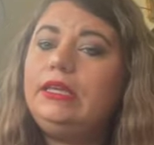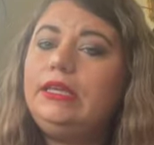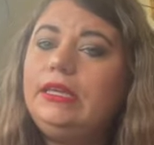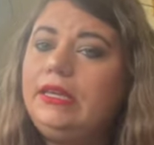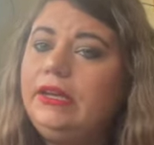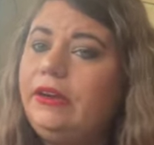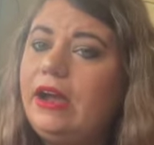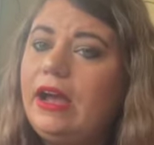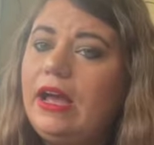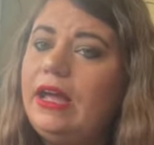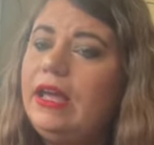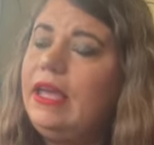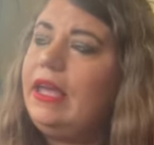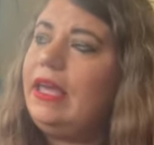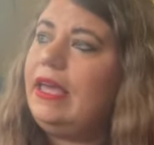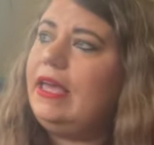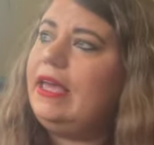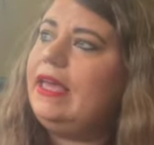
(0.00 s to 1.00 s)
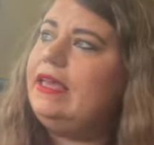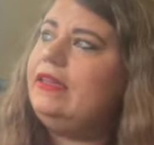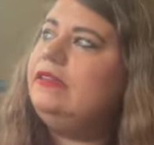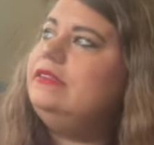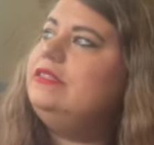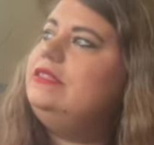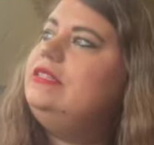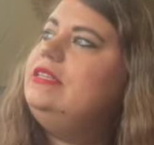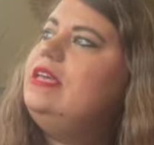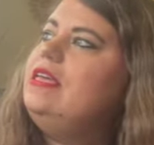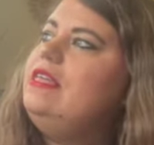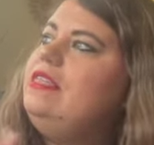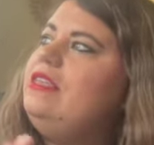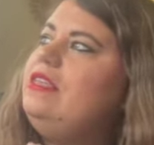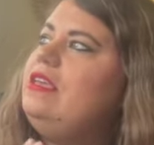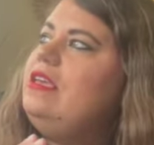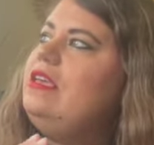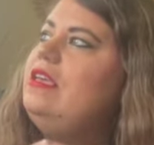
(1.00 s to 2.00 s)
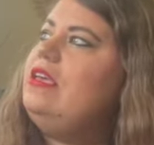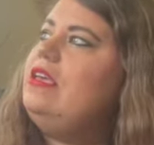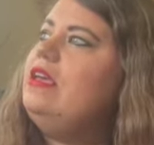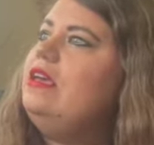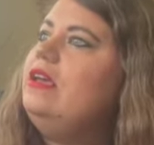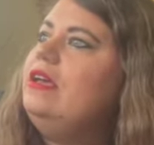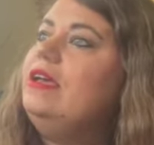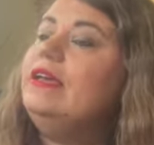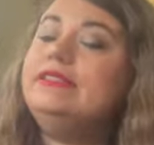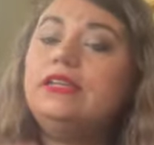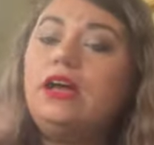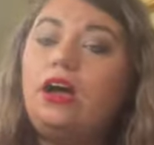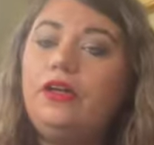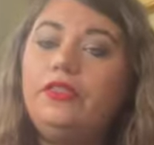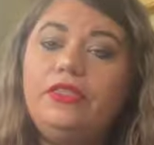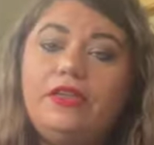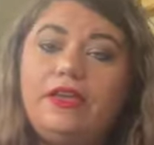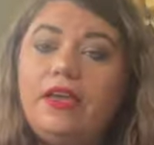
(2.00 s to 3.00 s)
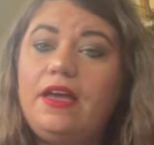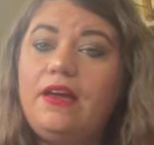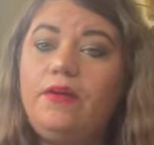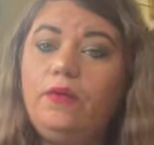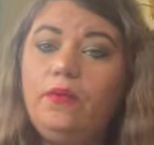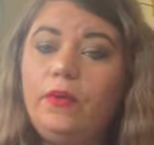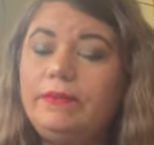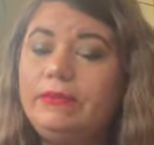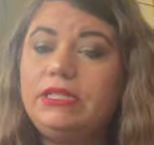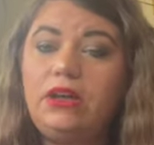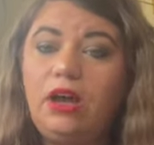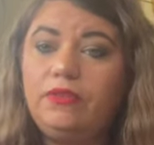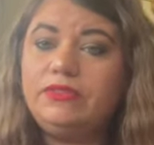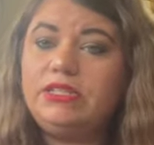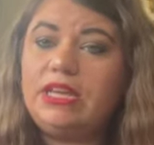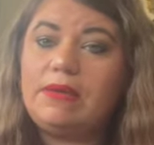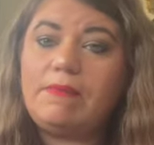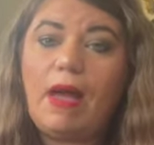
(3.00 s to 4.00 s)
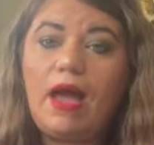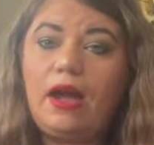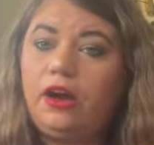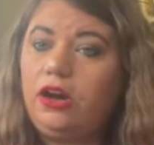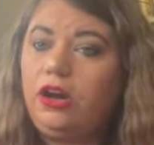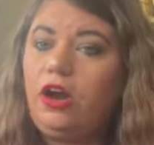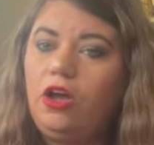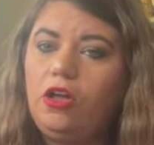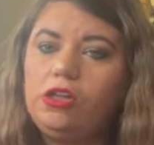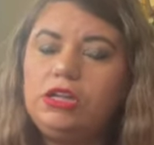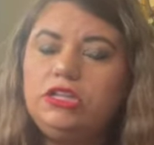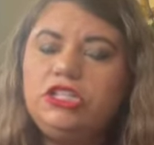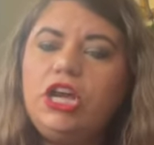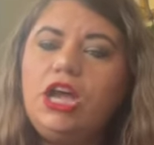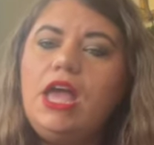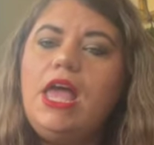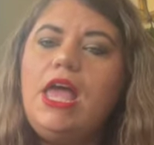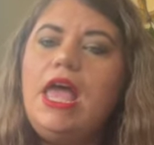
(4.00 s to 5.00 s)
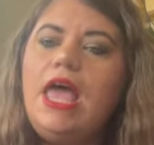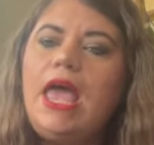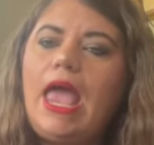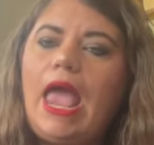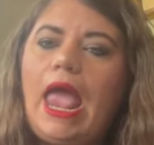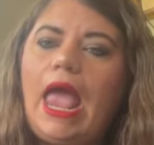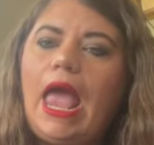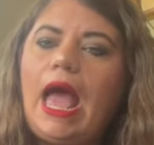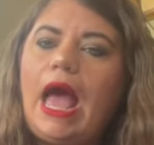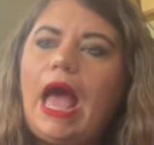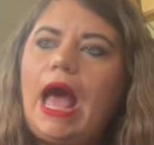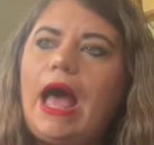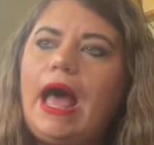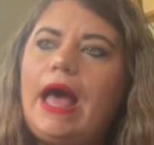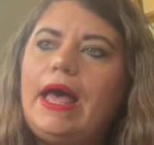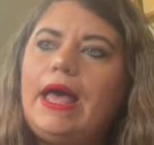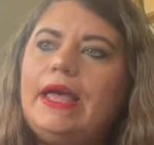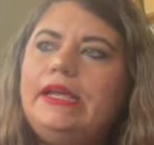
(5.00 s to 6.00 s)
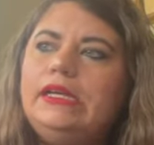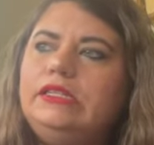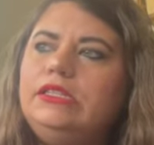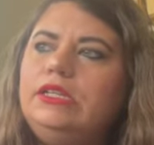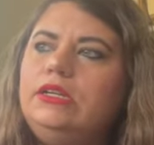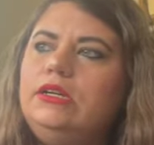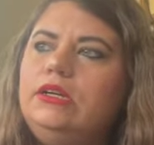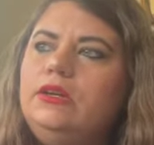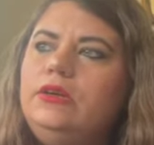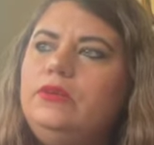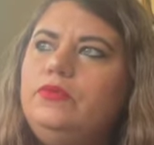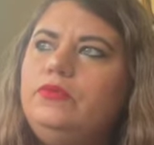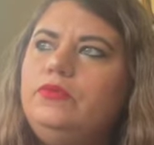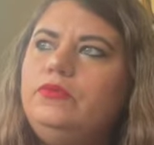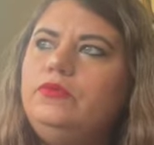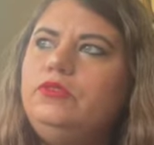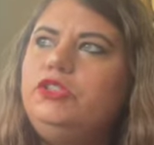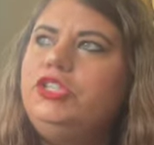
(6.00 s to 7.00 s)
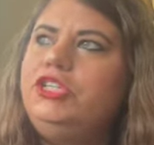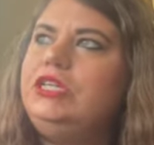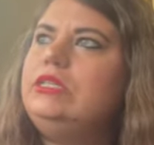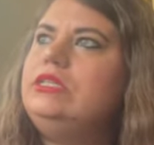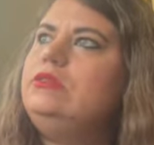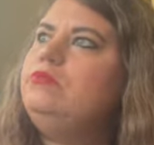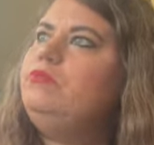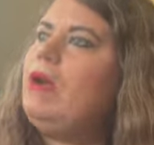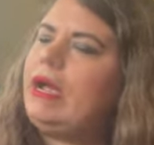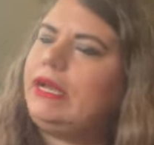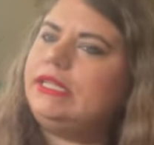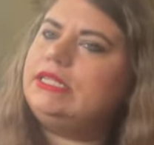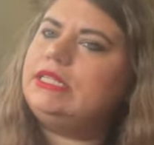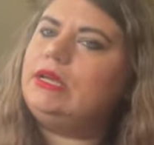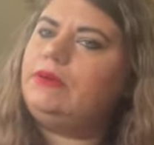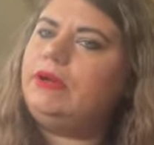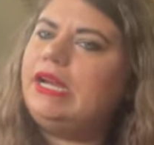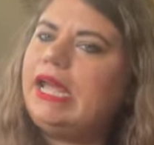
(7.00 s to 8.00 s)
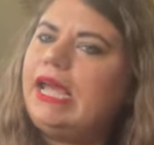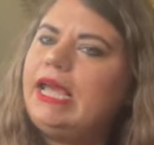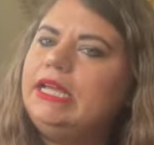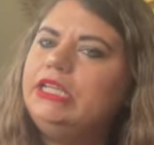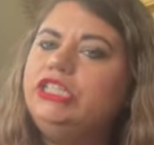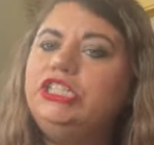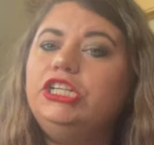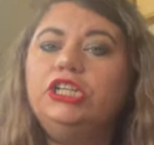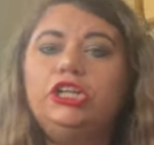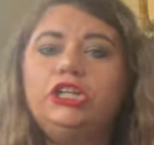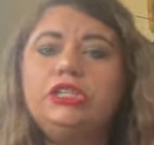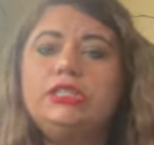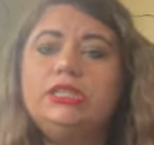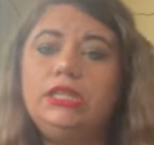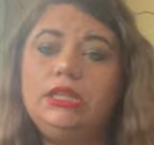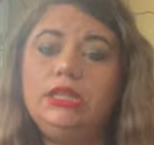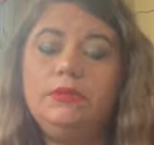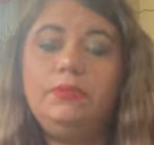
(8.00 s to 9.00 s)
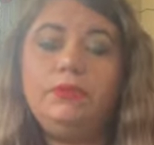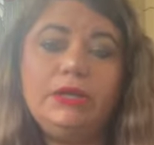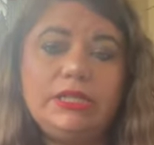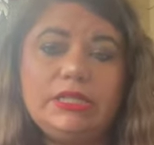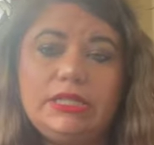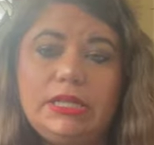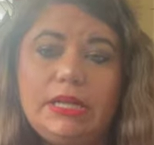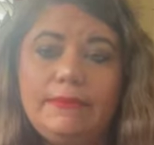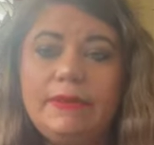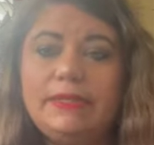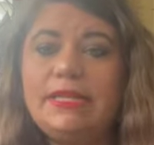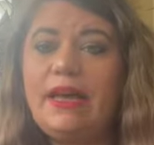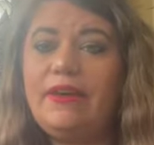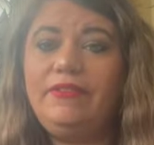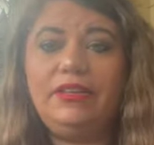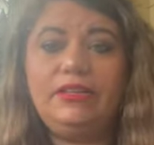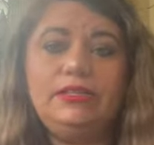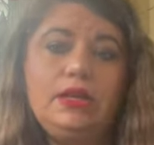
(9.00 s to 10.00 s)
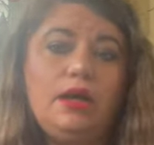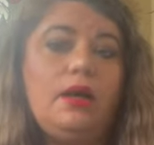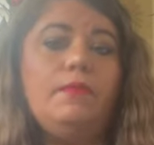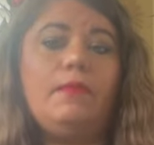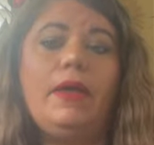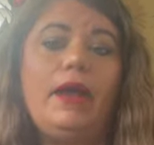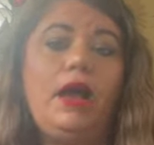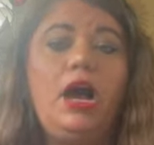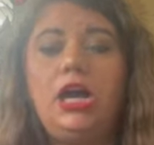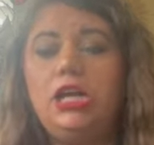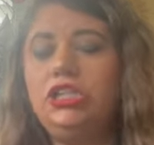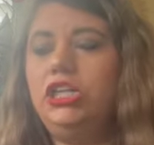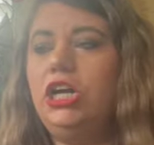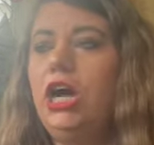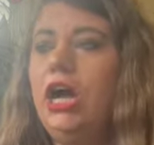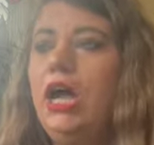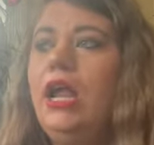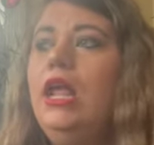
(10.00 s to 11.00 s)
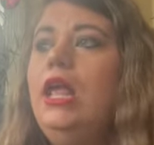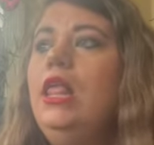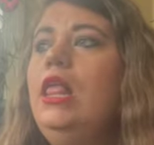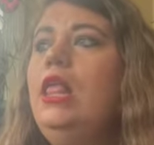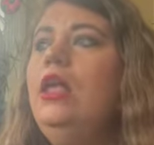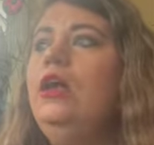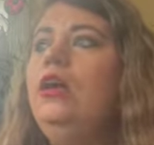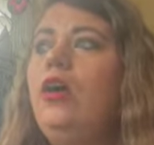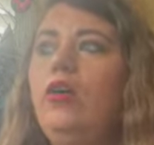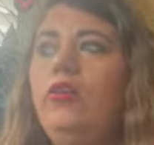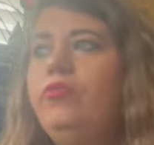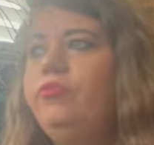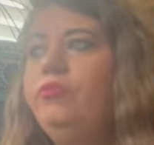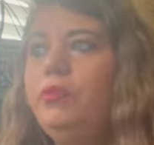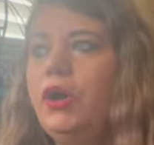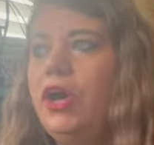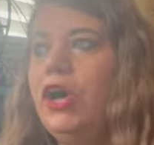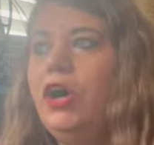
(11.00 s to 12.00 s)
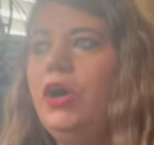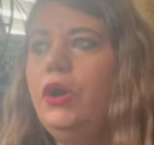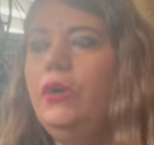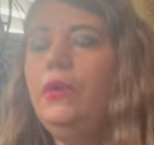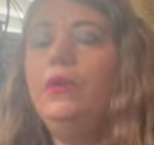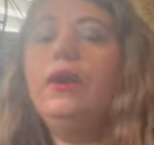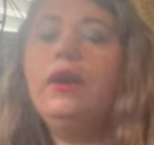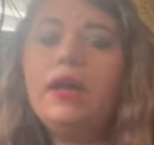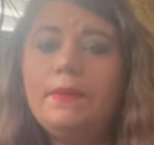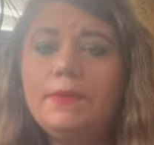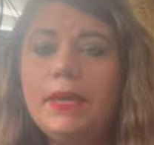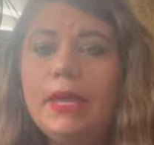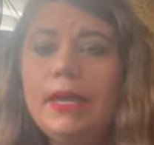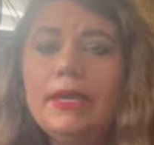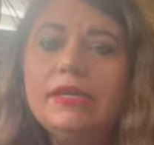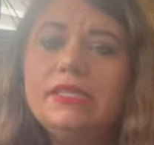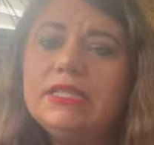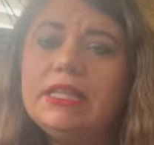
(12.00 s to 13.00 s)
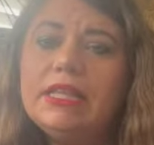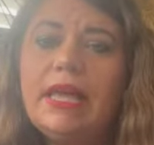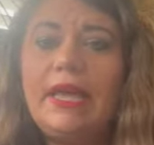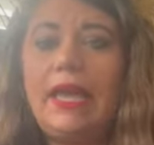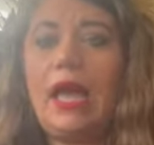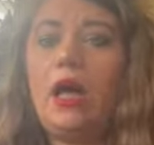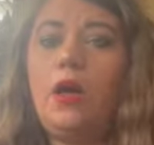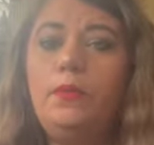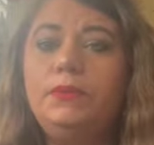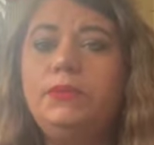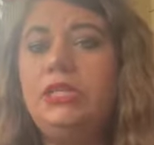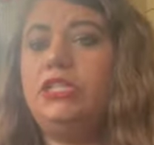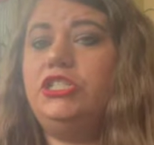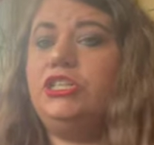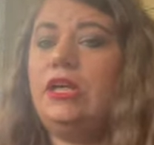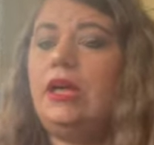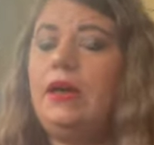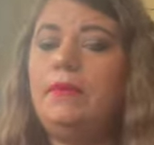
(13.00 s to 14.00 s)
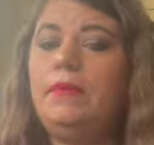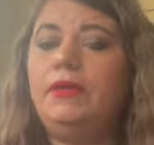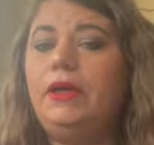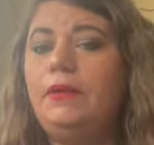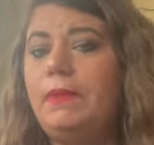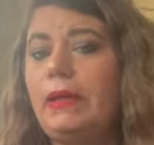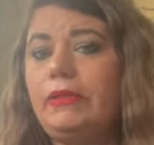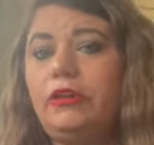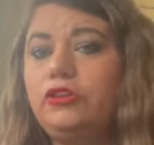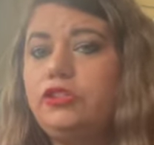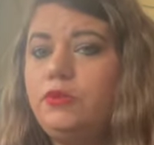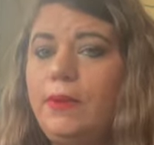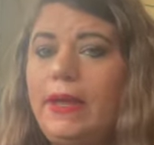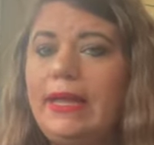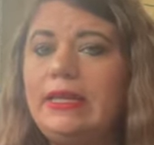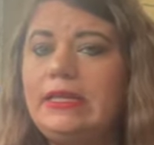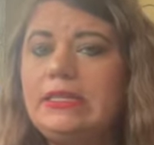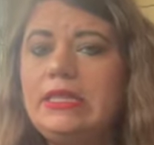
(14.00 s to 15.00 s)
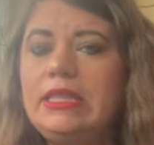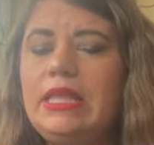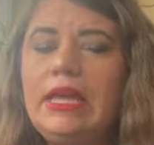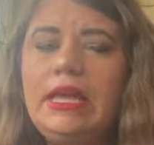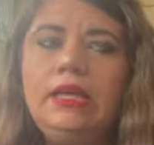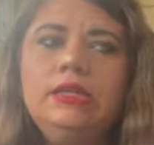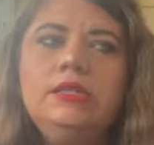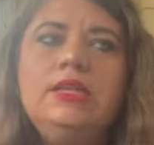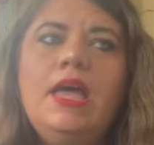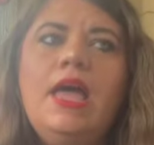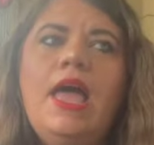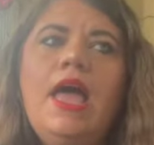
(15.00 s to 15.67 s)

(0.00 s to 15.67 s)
Kira is on the women's golf team at her college, and she's practicing one day, and she learns that the boys team is having some like hotshot golf pro come in to like help teach them about their swings and things.